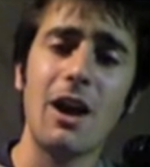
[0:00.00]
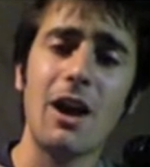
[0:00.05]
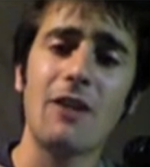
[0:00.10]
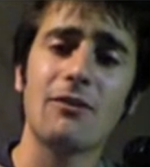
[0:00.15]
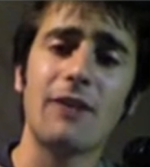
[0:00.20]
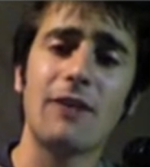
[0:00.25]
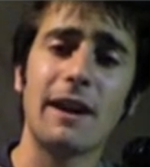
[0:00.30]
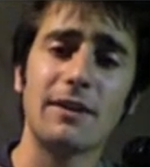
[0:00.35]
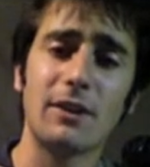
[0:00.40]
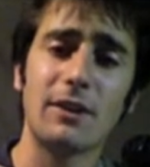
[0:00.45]

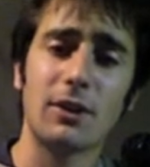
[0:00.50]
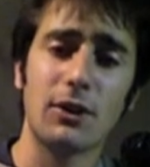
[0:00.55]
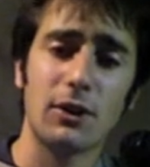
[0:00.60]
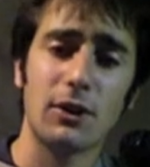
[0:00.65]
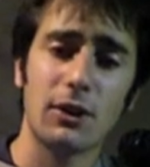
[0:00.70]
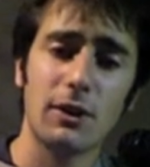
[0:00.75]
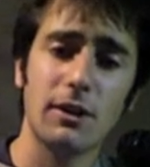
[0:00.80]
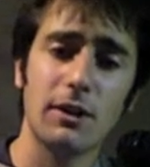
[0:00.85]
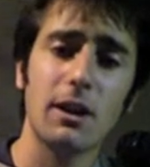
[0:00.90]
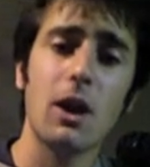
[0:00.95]
Find the
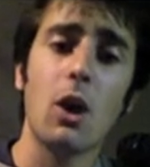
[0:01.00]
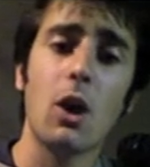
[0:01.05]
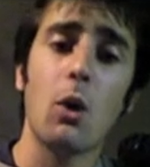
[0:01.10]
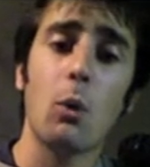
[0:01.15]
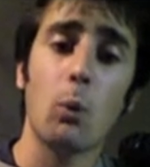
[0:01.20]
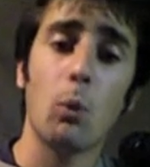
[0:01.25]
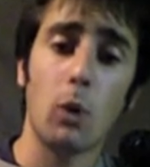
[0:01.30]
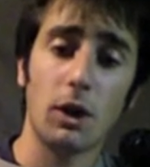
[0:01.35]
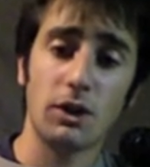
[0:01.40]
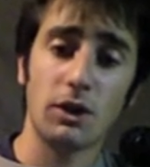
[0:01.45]
third.
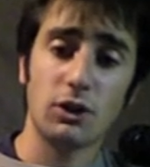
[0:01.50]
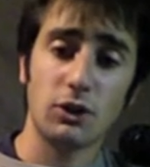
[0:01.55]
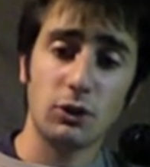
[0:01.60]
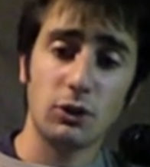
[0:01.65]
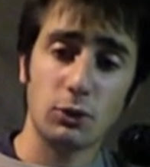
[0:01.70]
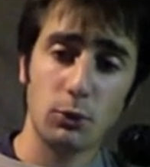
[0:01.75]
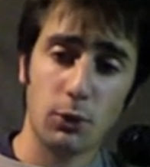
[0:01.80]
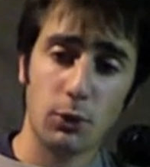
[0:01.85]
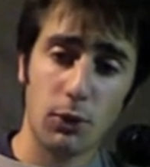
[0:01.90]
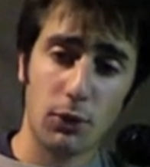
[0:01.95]
1,
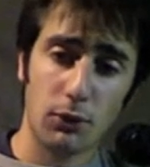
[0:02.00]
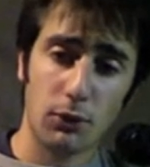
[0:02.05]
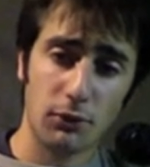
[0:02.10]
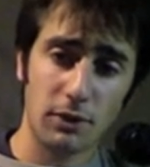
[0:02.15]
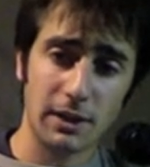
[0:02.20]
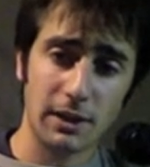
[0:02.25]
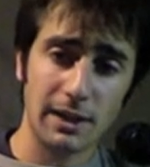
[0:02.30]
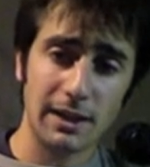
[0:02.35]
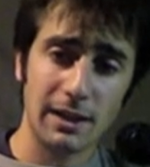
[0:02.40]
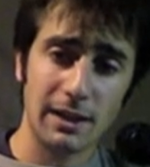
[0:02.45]
2,
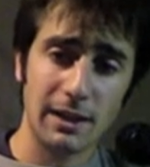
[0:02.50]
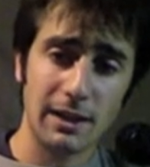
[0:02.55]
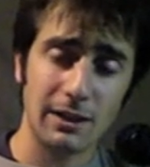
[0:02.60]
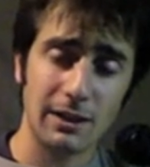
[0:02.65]
3.